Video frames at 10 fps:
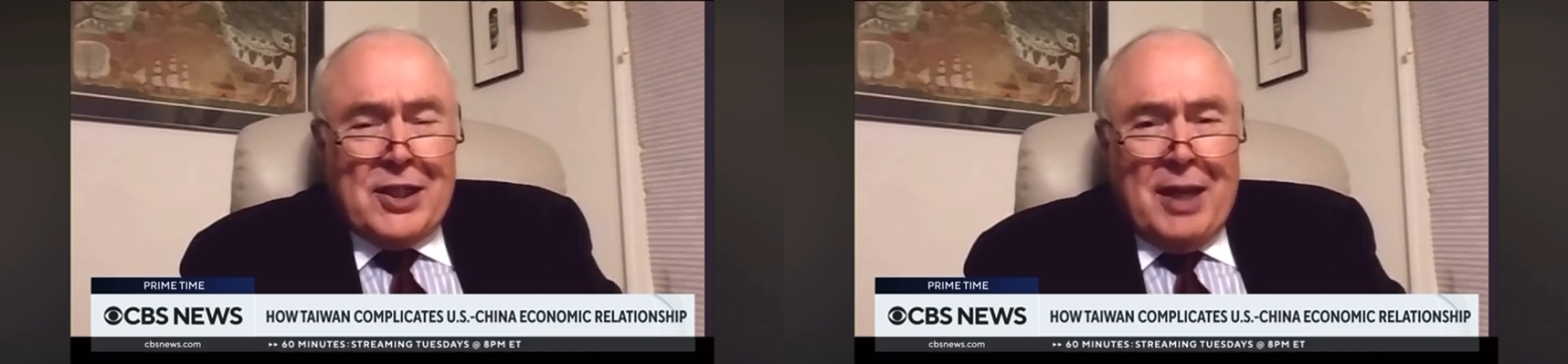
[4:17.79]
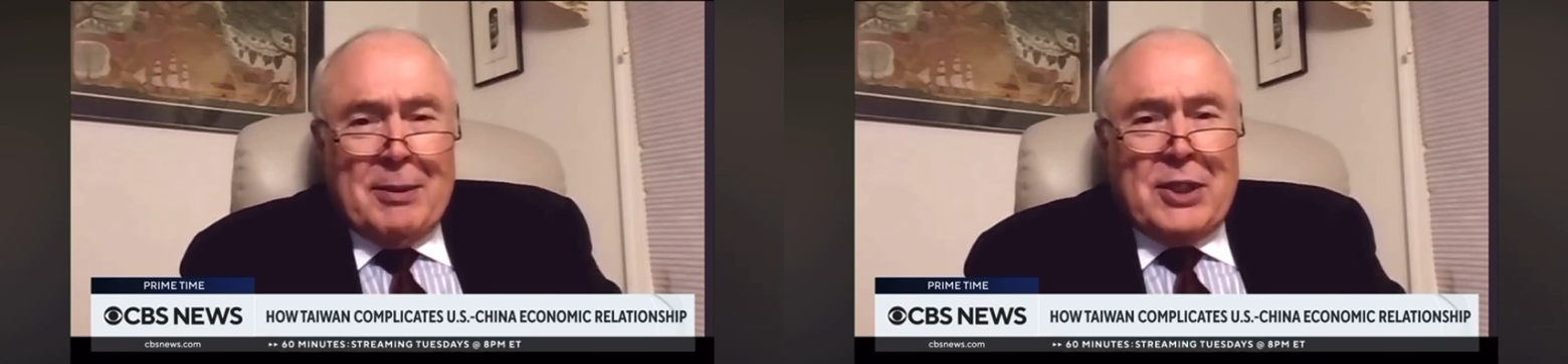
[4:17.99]

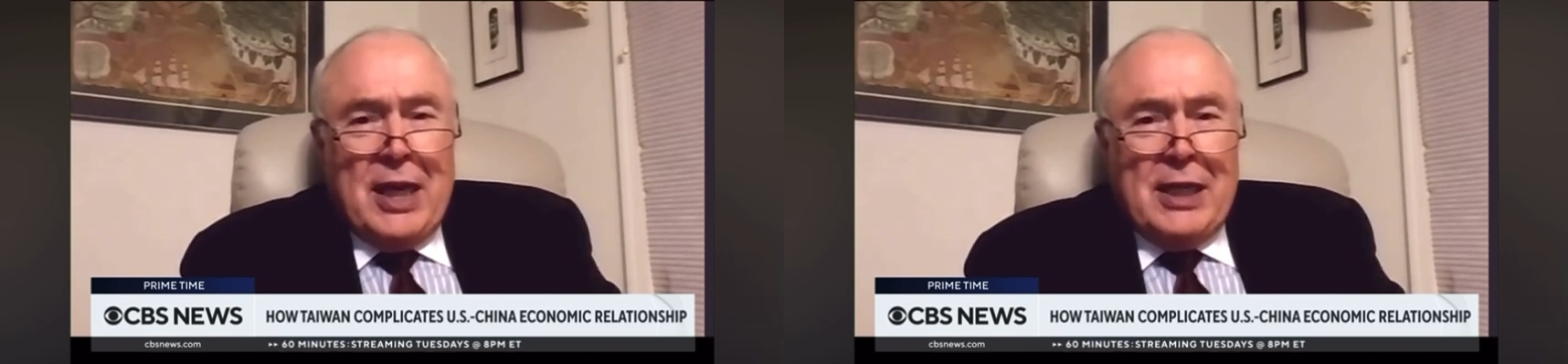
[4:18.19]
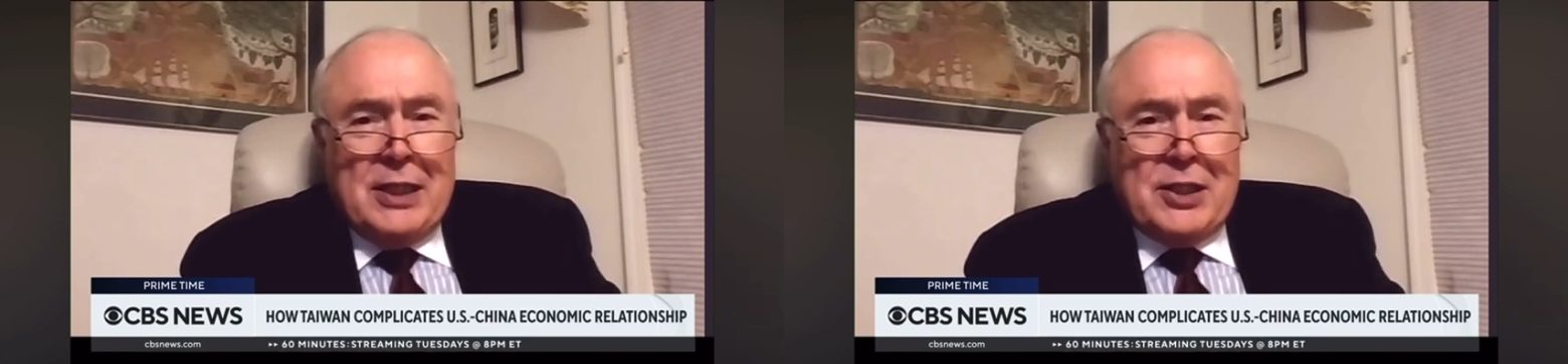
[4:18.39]

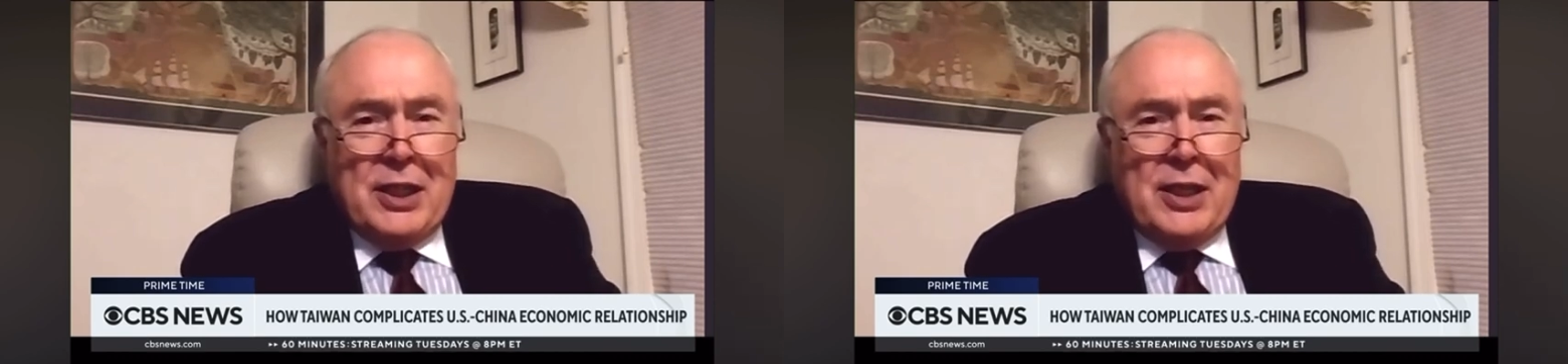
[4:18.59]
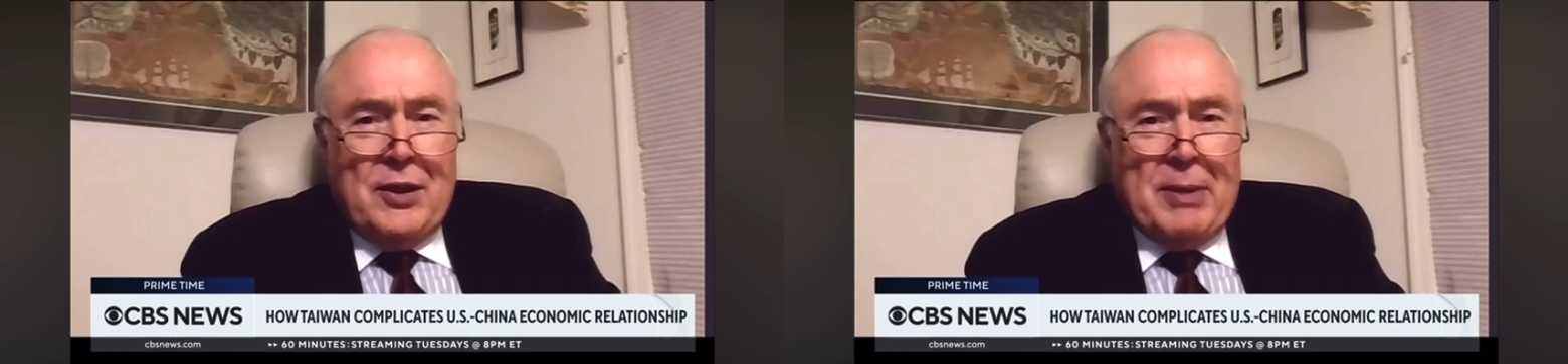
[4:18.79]

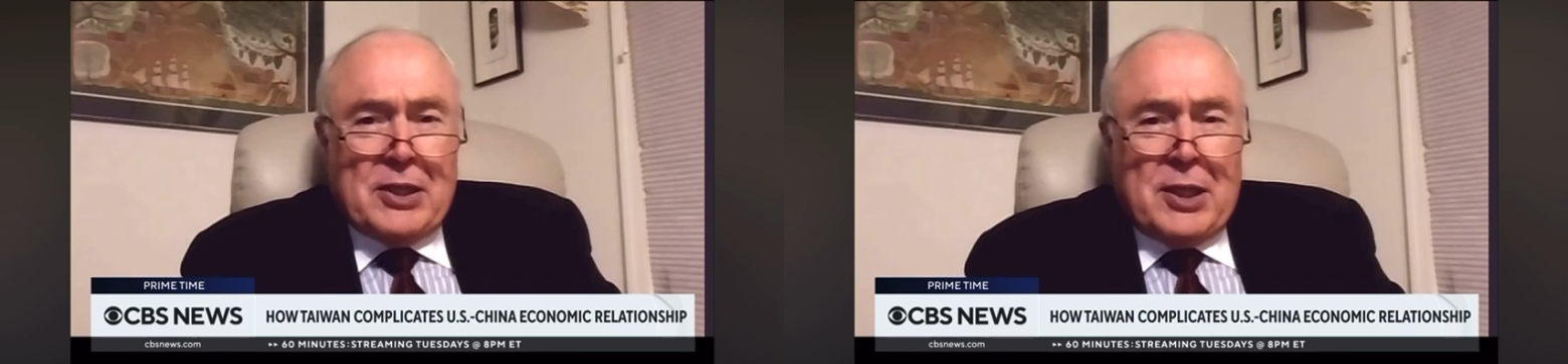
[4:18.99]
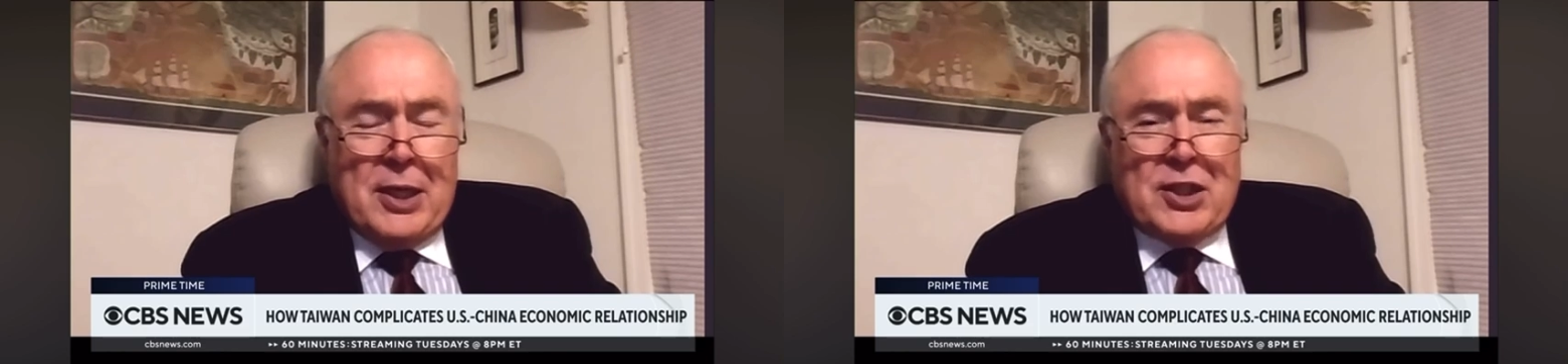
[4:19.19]
simultaneously their
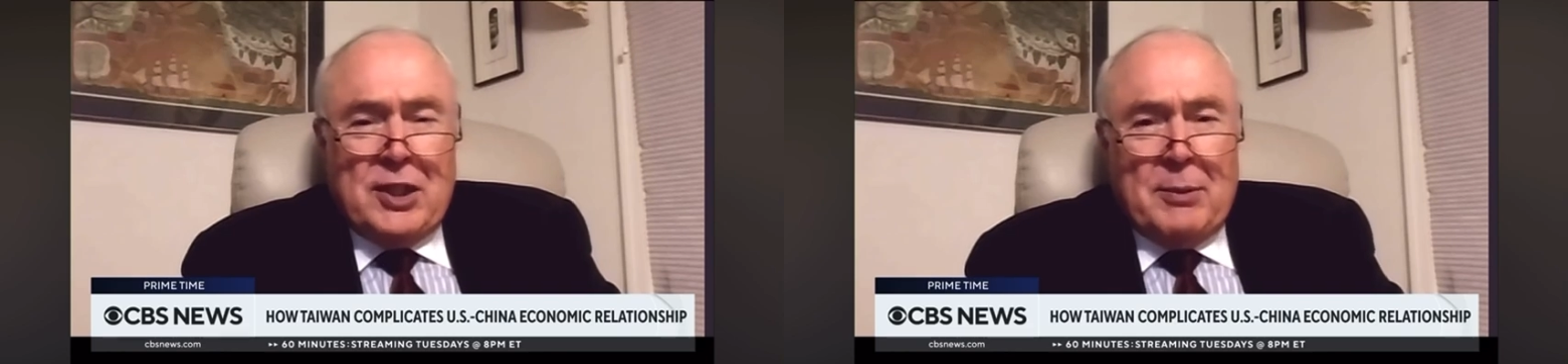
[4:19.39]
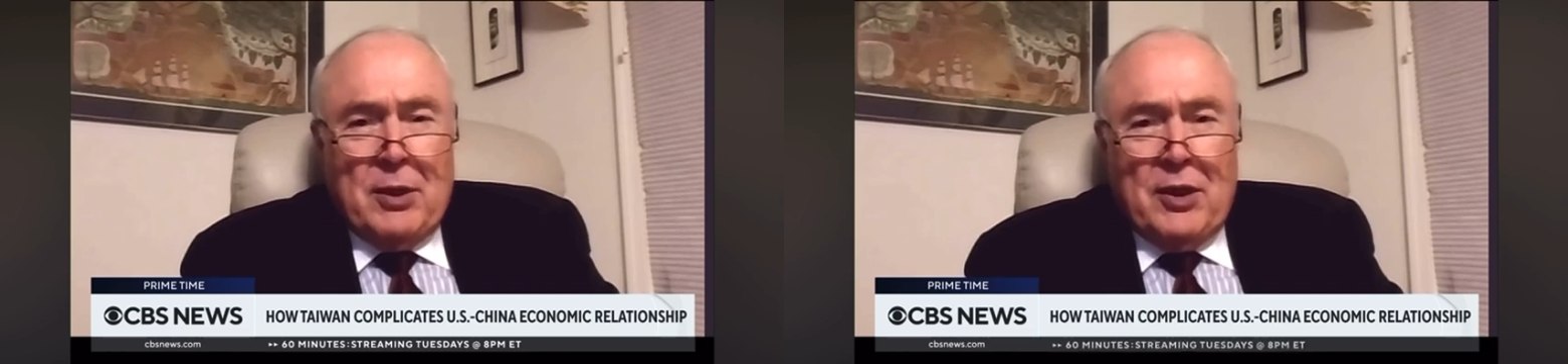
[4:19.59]
best
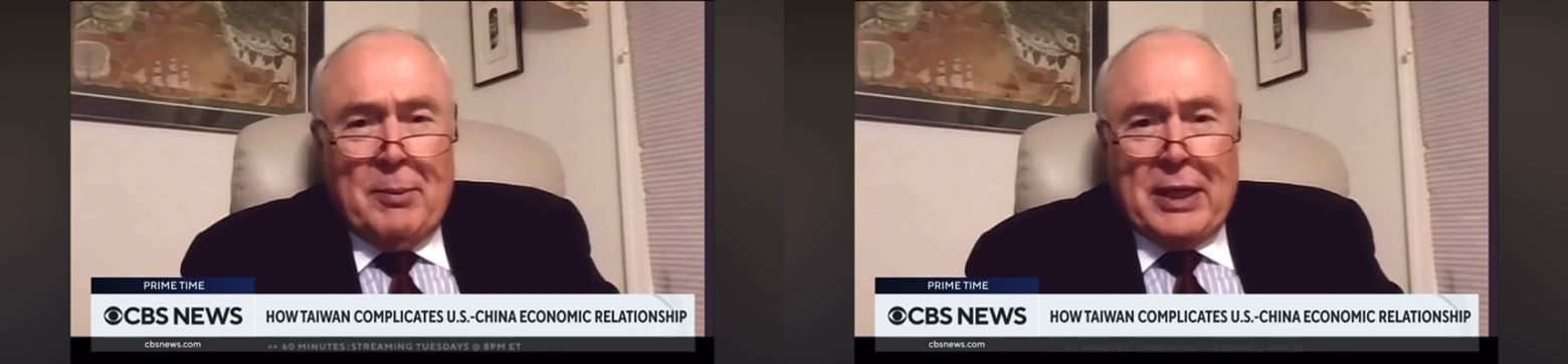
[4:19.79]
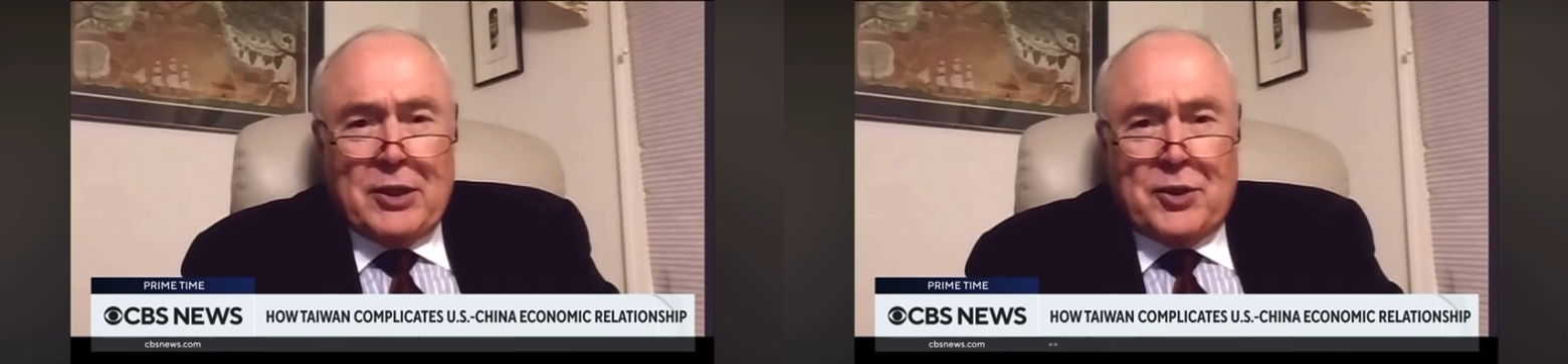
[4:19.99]
customer and
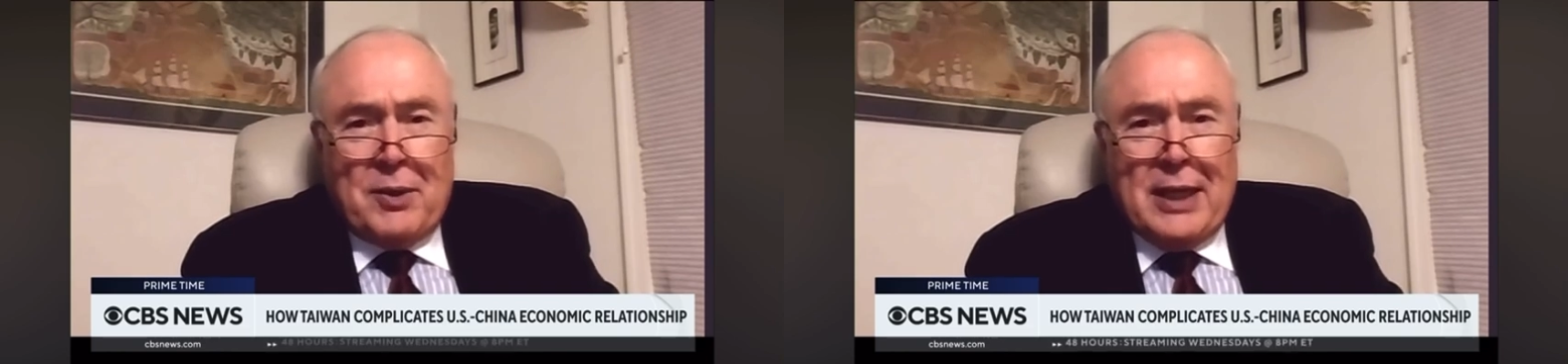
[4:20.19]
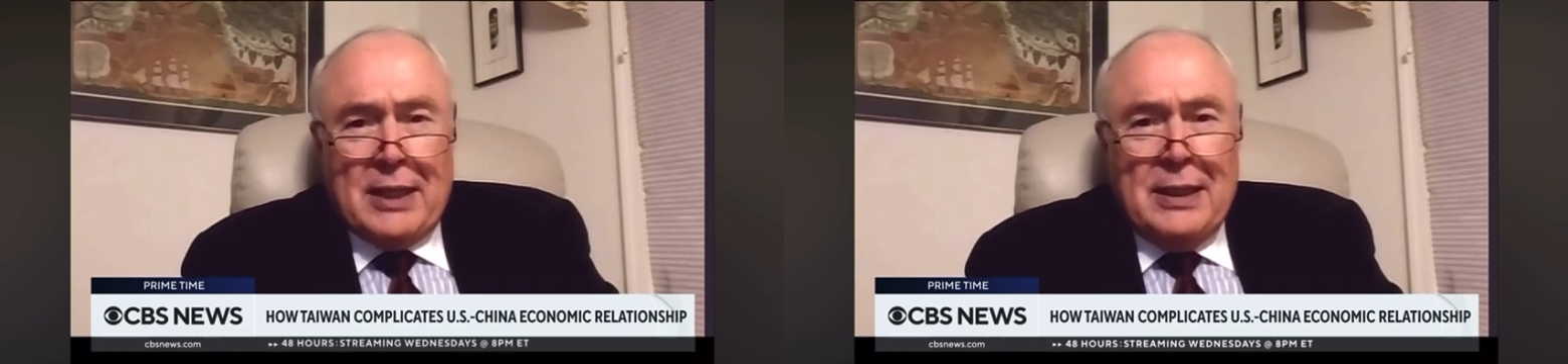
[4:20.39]
their
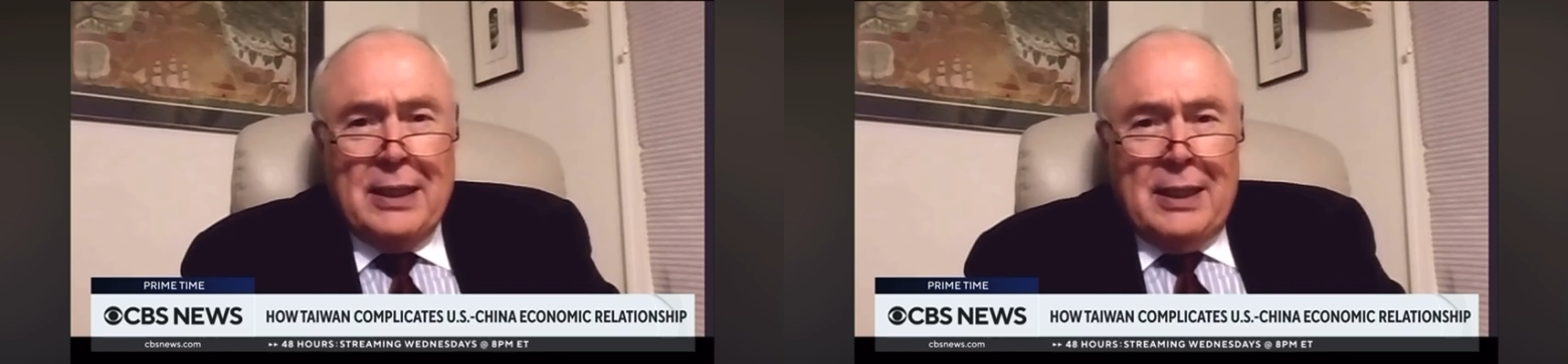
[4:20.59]
biggest threat.